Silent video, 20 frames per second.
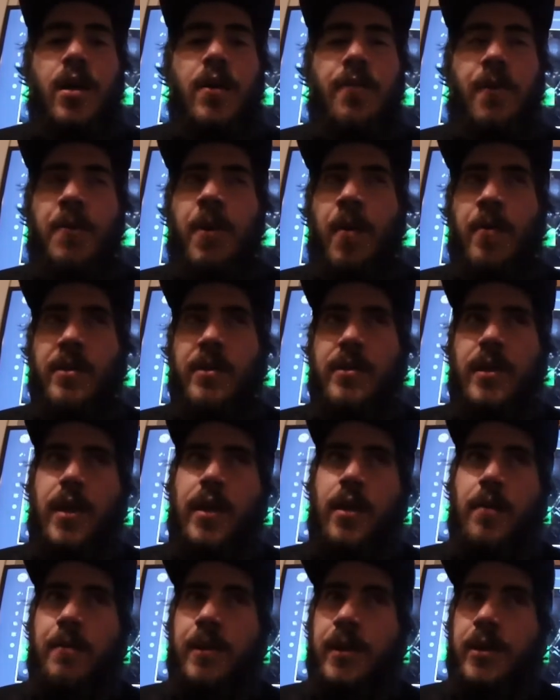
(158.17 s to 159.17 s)
I'm not
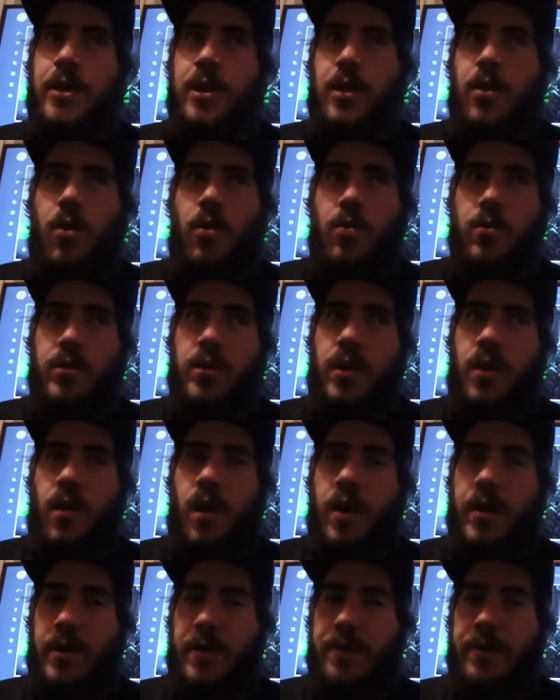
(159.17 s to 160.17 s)
mistaken, PG holds a
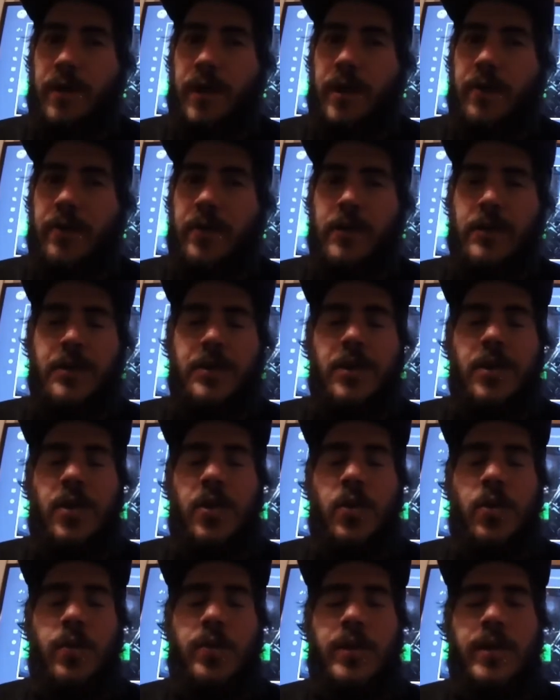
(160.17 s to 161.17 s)
lot of the flavor,
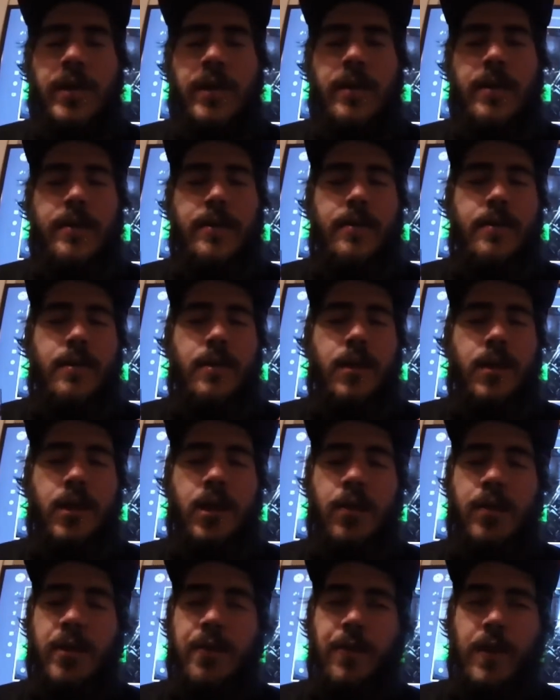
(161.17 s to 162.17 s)
so a
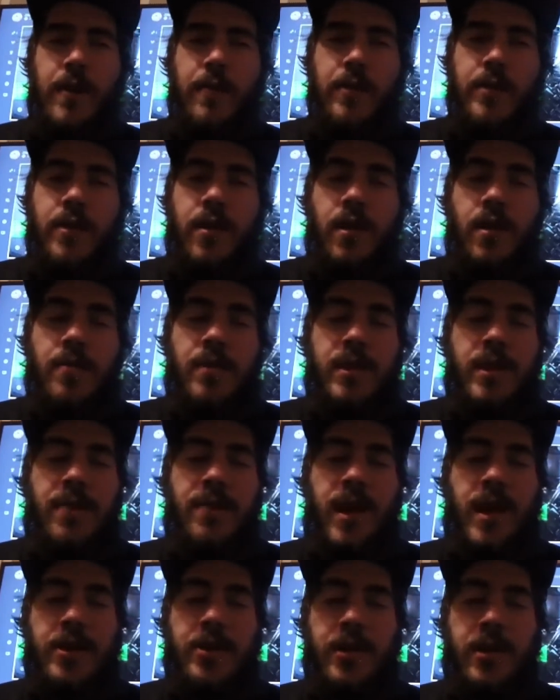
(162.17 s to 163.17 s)
little bit of flavor's gone, but
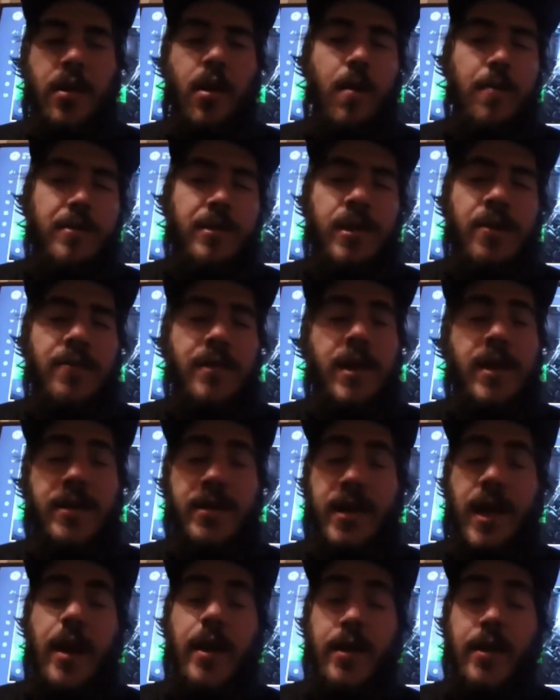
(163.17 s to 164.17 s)
they've actually compensated for
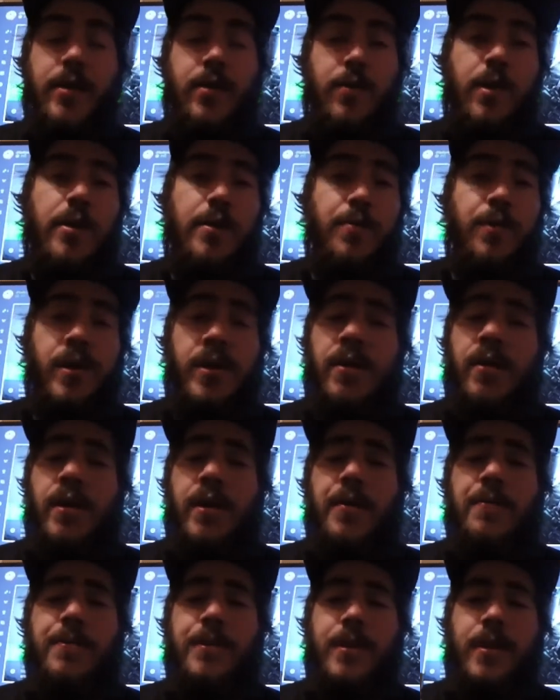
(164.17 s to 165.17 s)
that. It's pretty
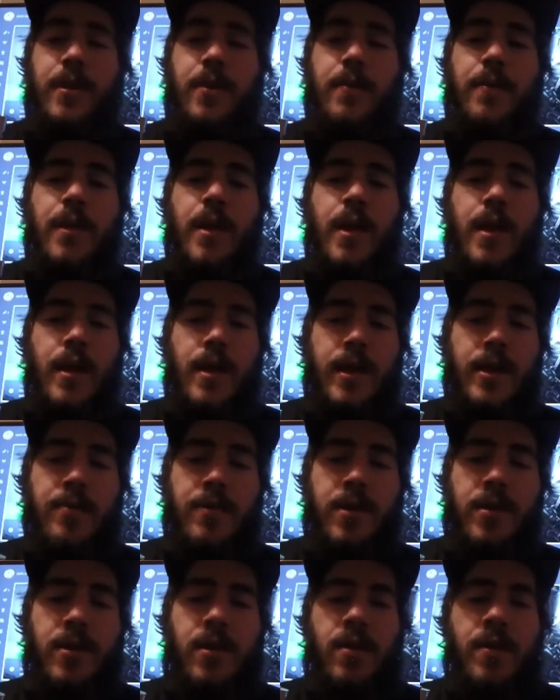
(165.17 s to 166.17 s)
good, so that's
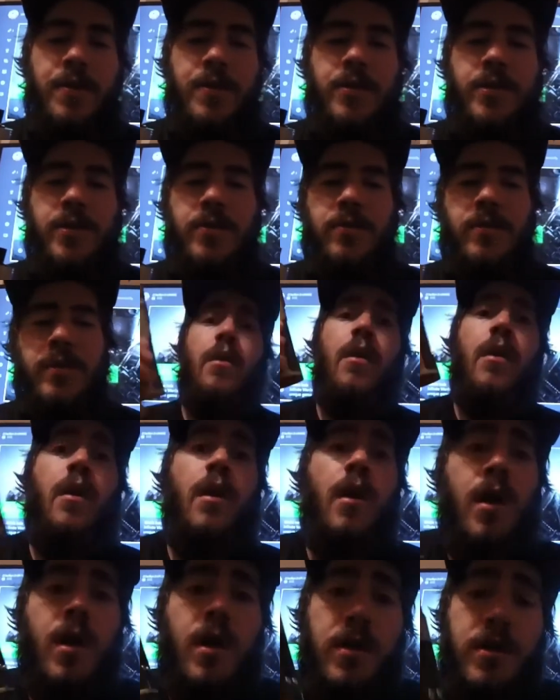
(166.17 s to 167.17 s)
my thought on the juice.
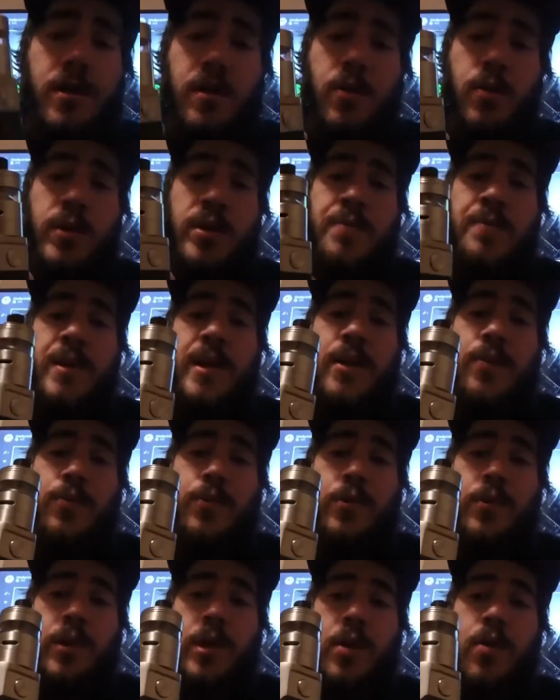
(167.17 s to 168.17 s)
So the Wismec
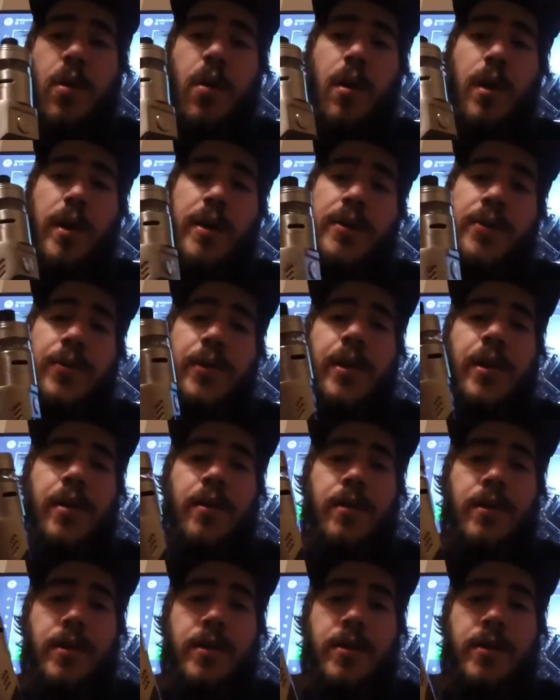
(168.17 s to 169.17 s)
Rulo
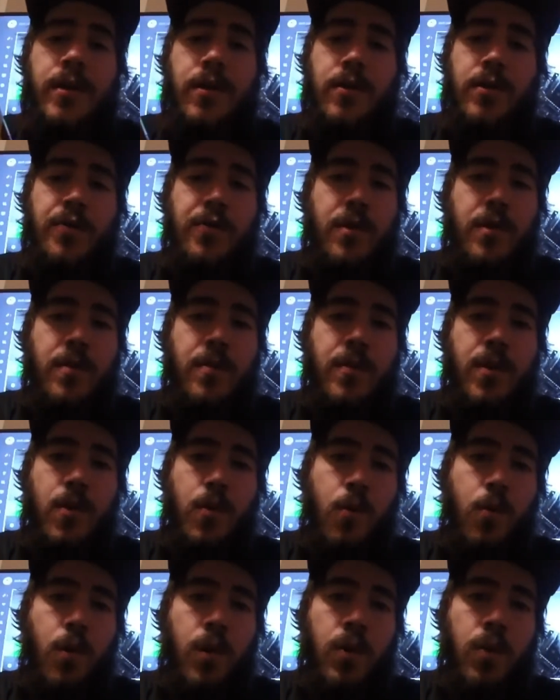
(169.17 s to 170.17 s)
RX300 goes from
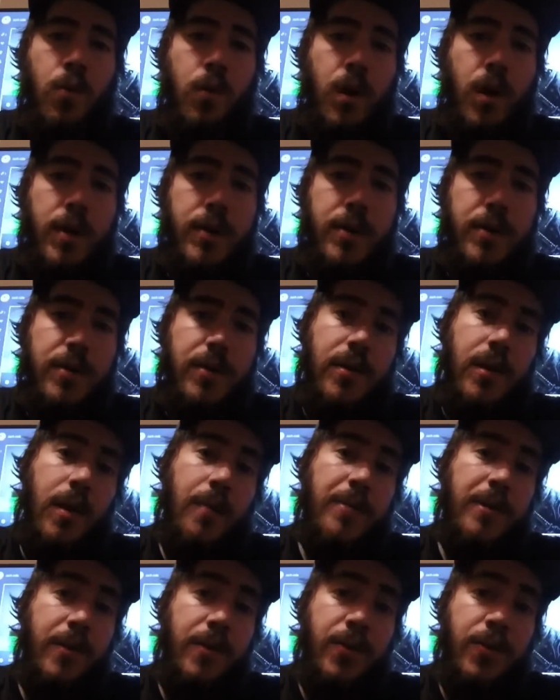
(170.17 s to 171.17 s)
1 watts
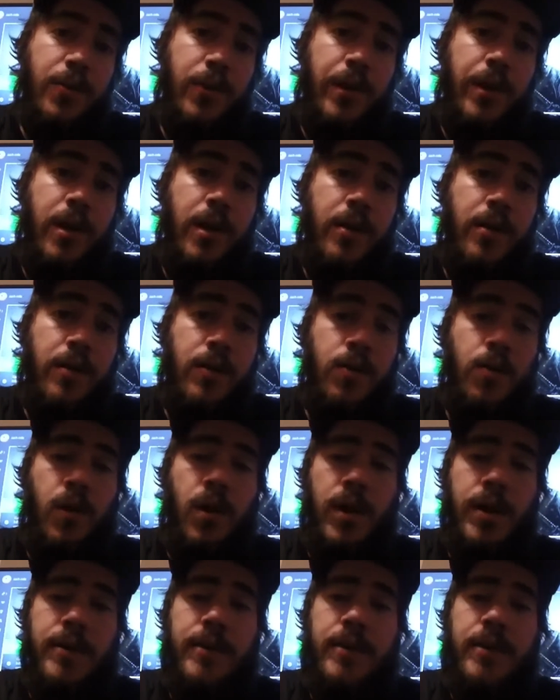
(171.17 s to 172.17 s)
up to 300
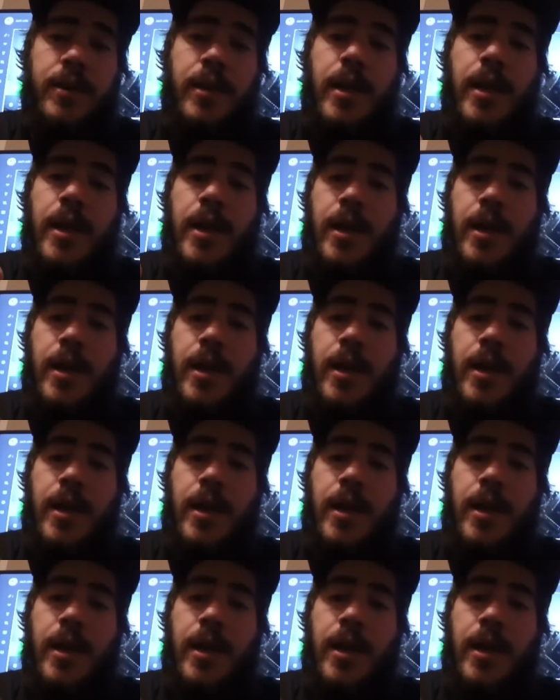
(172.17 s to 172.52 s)
watts.